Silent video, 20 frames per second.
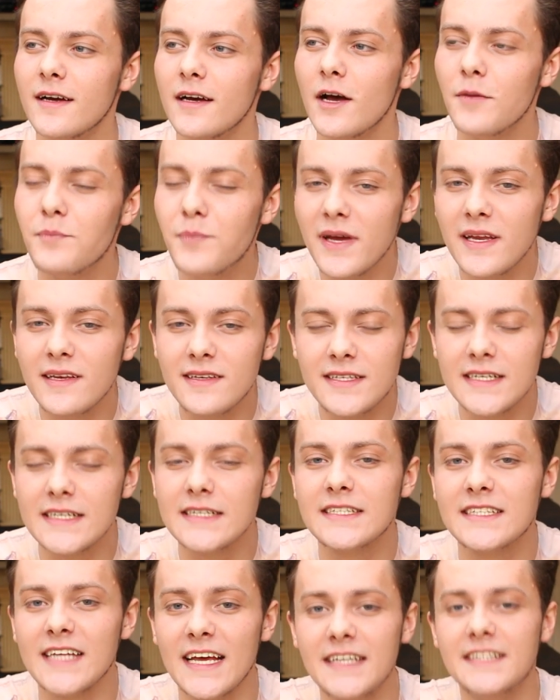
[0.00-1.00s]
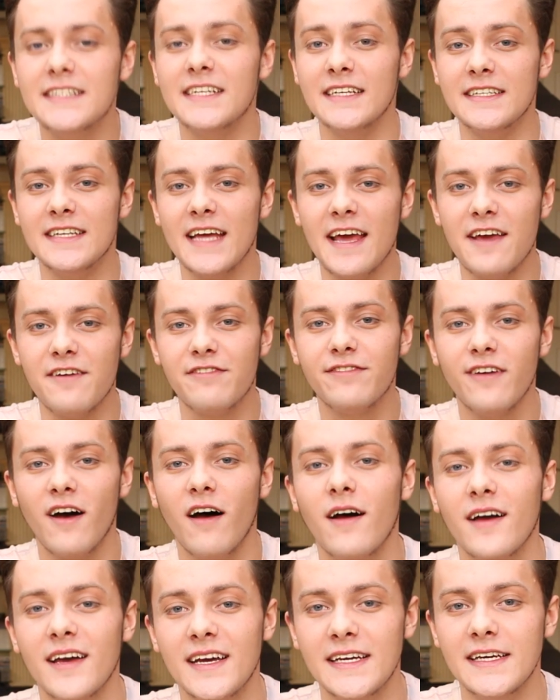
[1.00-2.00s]
a bit dissated if
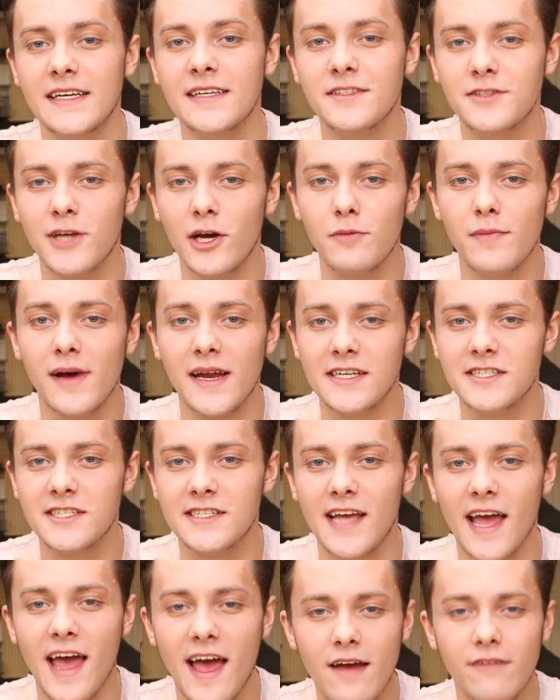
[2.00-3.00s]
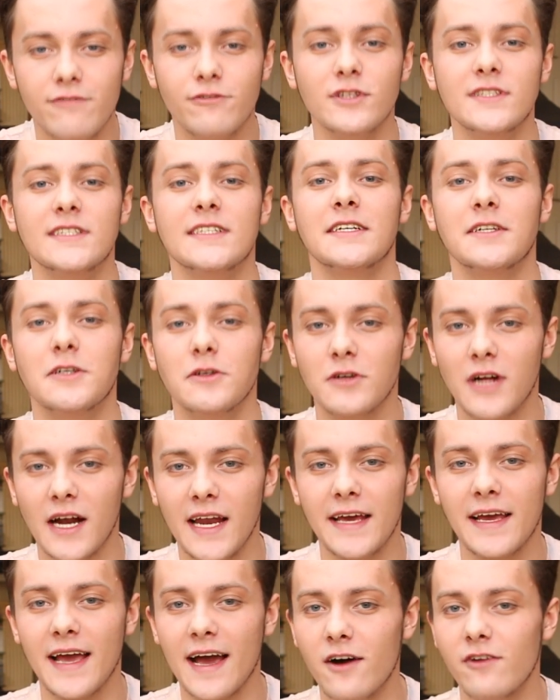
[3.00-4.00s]
I don't manage to get every single
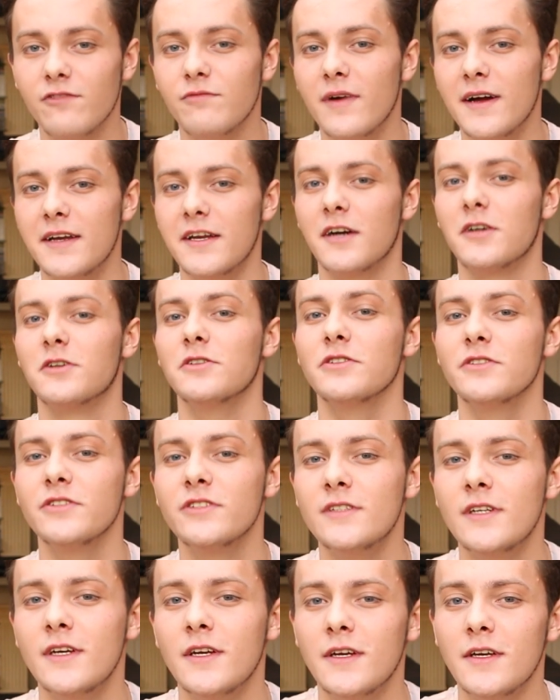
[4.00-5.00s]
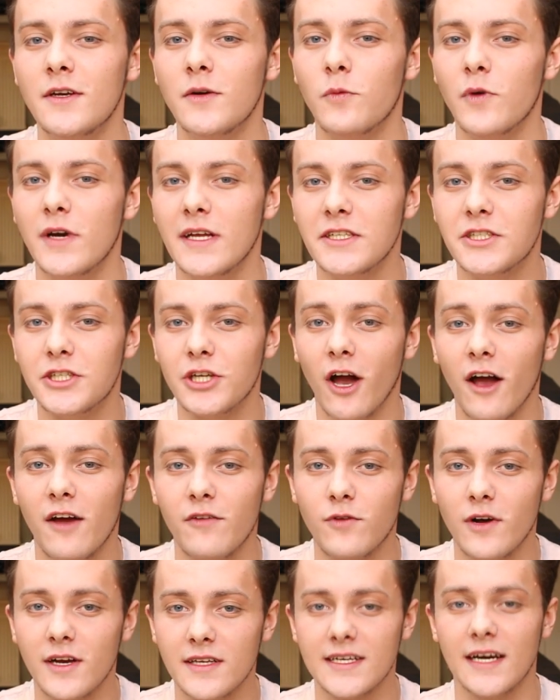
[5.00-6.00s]
click out of my knuckles, which
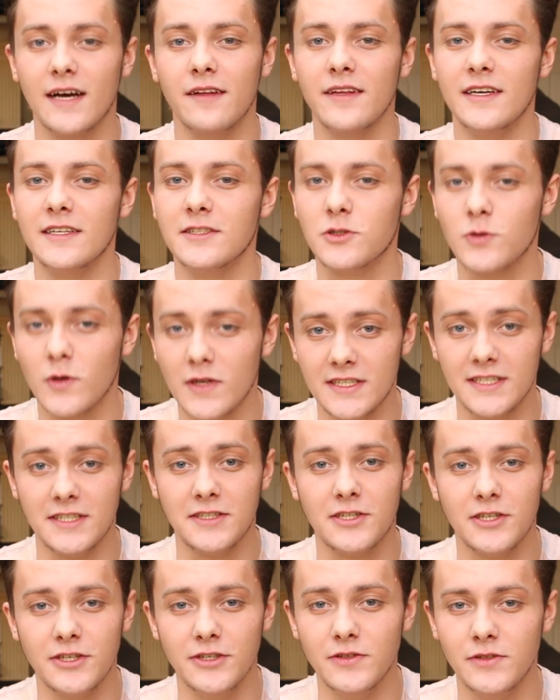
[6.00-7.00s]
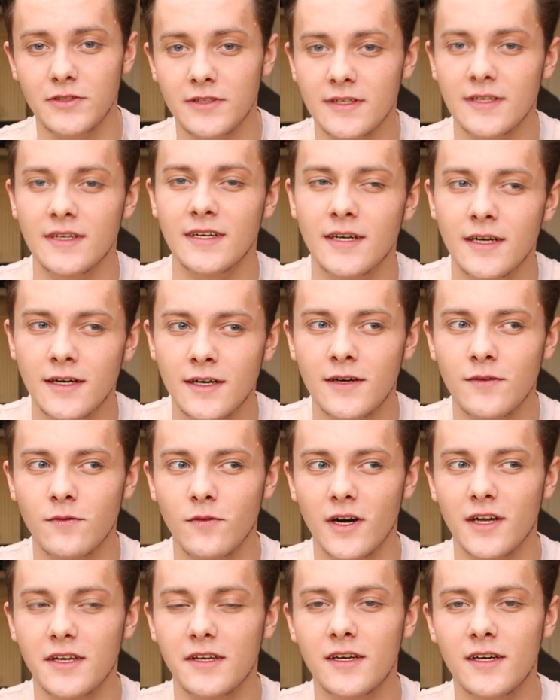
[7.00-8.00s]
I've worked out there's 22.
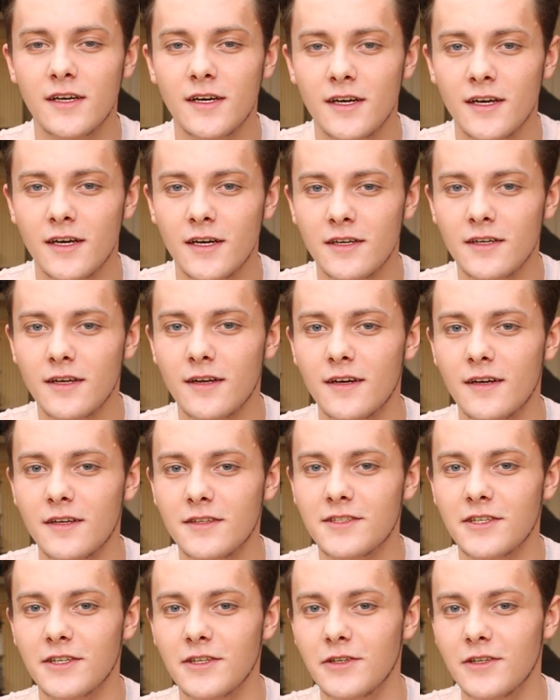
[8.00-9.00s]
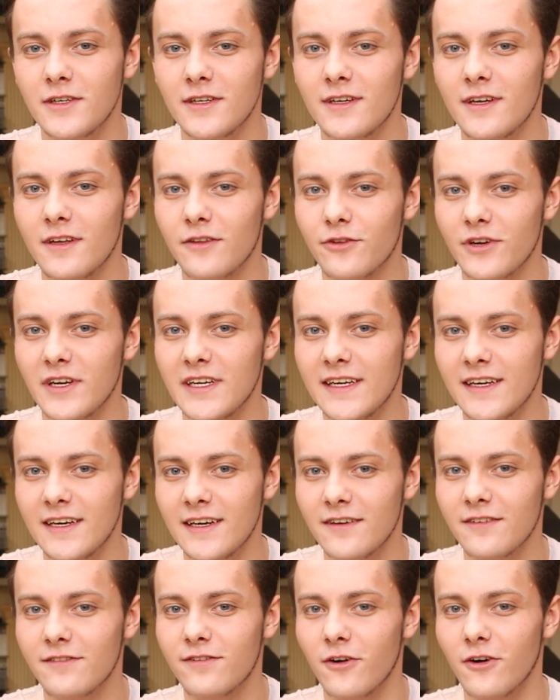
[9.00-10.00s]
One, two, three.
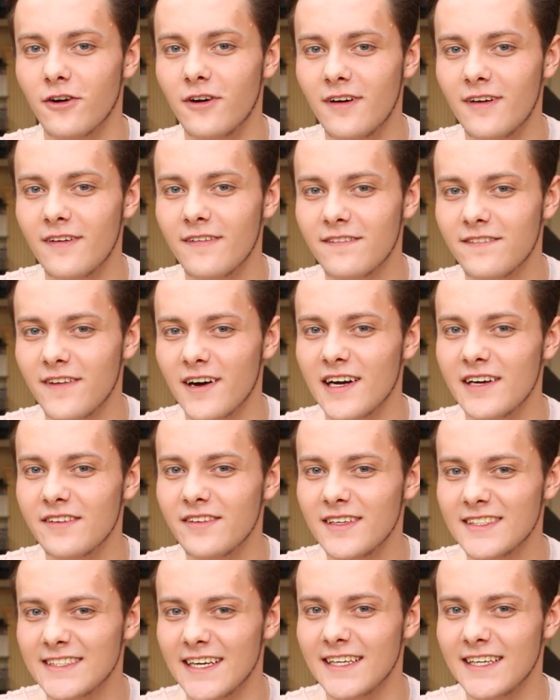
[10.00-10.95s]
4, 5.